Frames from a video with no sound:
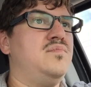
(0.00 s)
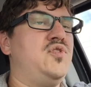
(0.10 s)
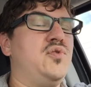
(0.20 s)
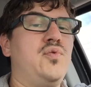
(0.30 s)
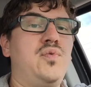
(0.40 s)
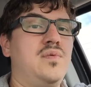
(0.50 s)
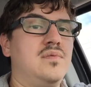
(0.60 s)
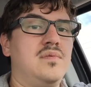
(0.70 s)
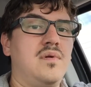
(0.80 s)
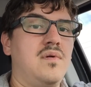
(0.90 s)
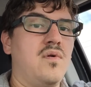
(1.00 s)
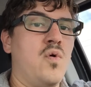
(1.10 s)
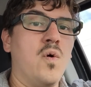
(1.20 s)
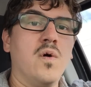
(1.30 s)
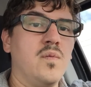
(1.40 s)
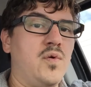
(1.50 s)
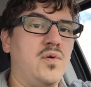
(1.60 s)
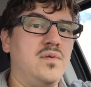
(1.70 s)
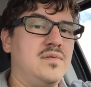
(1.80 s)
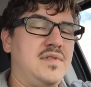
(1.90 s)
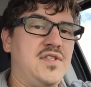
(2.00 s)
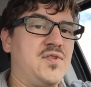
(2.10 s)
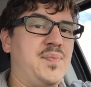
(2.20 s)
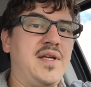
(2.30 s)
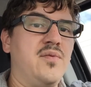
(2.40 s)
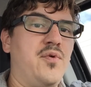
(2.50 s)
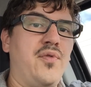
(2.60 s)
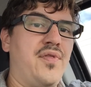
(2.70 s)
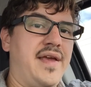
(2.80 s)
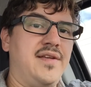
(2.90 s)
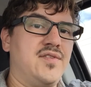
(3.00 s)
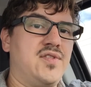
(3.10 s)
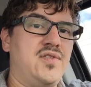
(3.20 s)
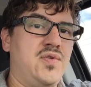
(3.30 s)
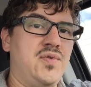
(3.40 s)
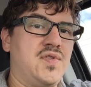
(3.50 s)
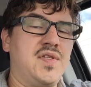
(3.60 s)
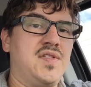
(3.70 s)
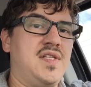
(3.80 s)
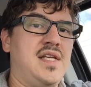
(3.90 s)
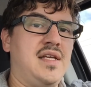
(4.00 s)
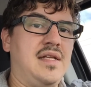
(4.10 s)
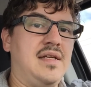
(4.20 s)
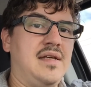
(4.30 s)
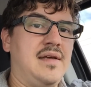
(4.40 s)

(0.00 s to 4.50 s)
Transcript: do horrible, despicable things to succeed,